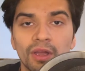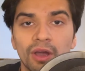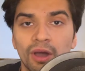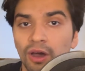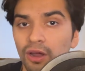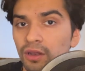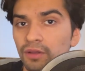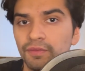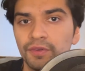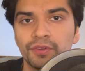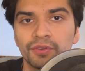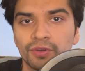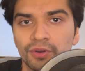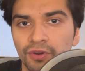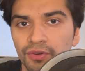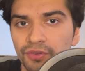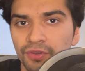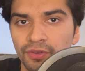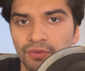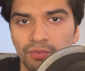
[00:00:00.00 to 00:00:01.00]
all of his
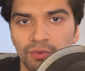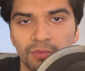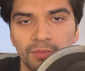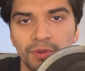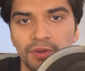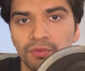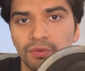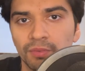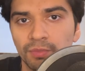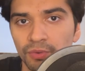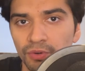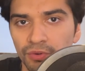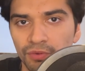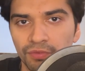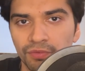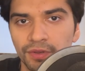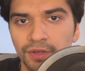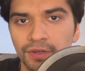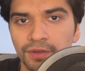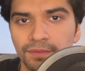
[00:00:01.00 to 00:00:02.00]
curses will be
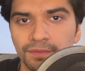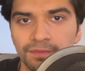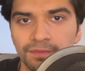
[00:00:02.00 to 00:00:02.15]
removed.